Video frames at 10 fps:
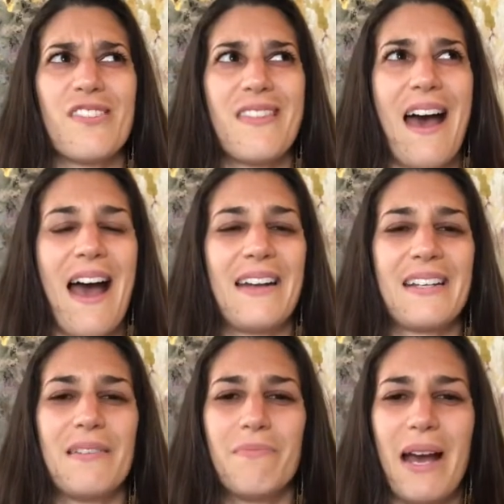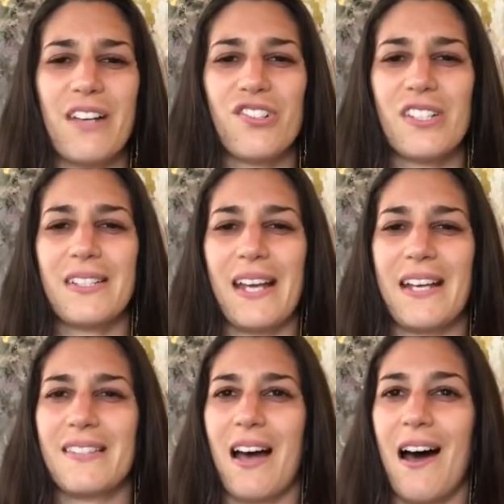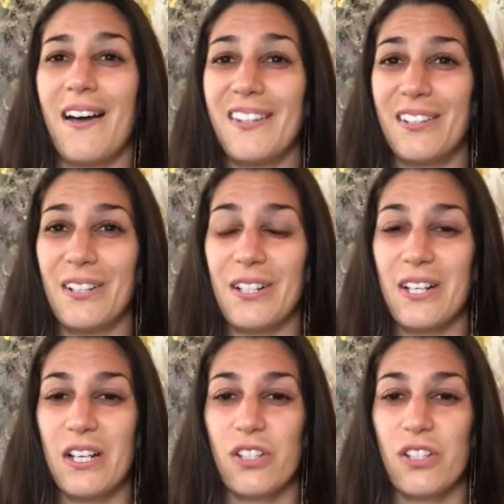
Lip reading: that. Imagine a toddler